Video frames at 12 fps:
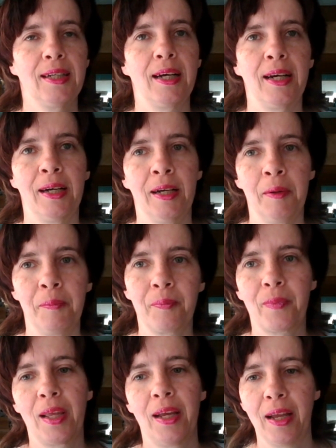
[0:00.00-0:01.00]

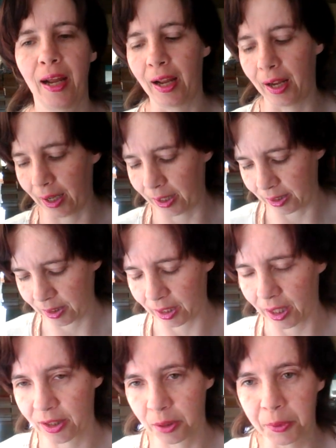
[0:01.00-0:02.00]
And
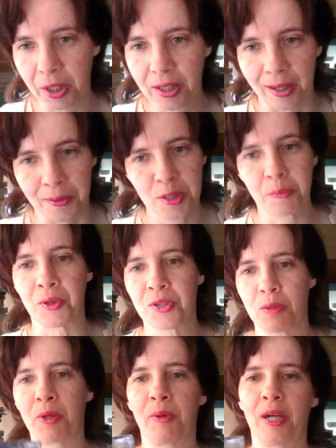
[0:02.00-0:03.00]
the other book that I was supposed
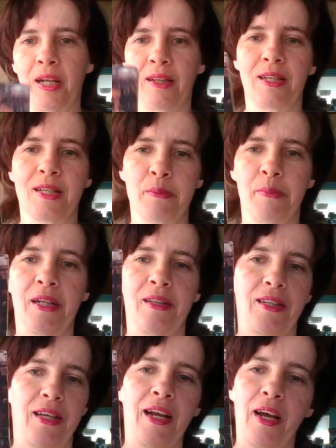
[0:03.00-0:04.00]
to be reading this
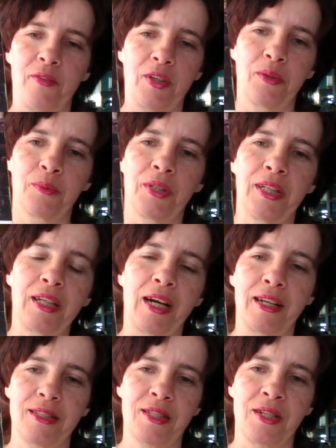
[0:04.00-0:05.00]
month and haven't really
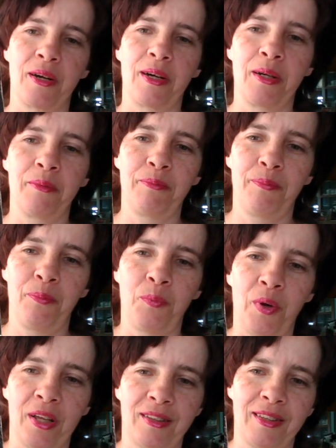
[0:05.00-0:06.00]
got started
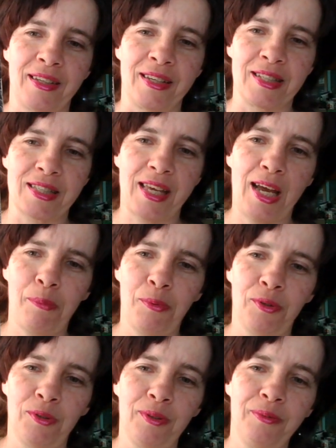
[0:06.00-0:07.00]
with is
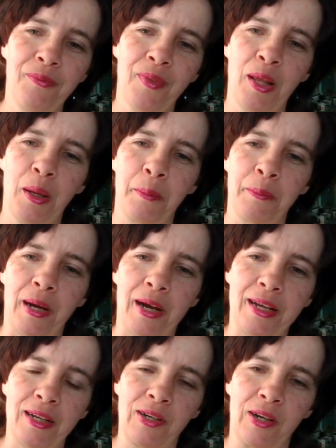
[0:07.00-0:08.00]
Capital
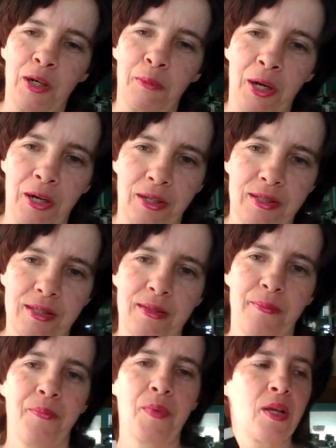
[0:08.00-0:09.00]
by Karl Marx.
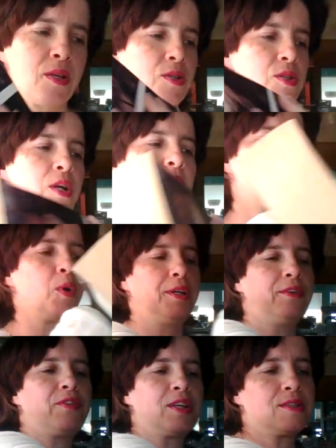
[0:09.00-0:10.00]
So one
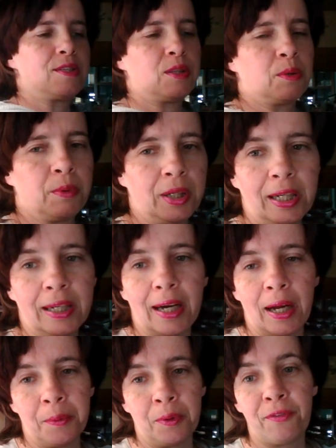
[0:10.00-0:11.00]
of these 3
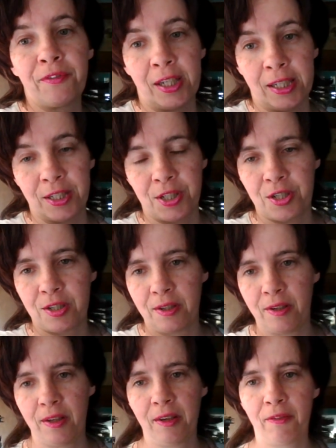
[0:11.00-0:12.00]
I will finish
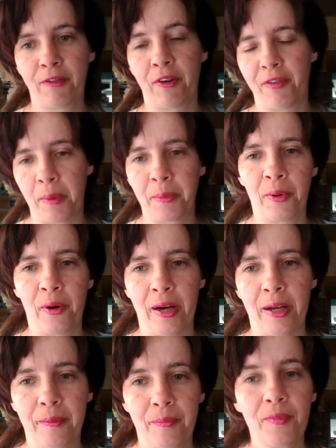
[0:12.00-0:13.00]
for
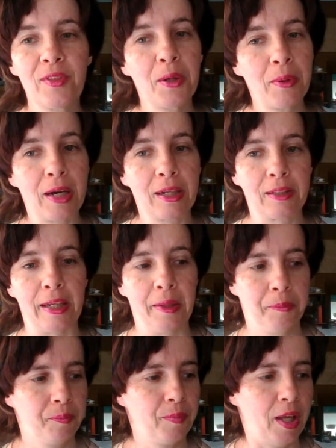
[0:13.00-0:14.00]
February,
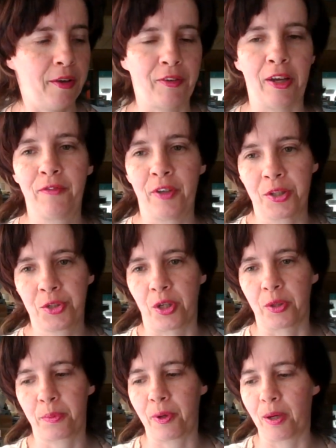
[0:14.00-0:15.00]
theoretically, if I finish
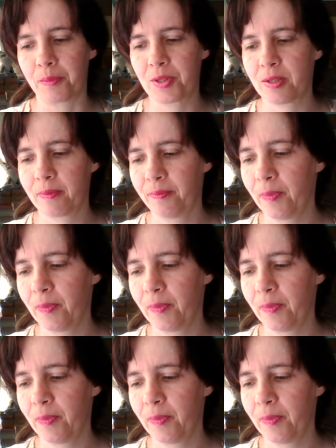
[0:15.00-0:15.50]
all the prompts.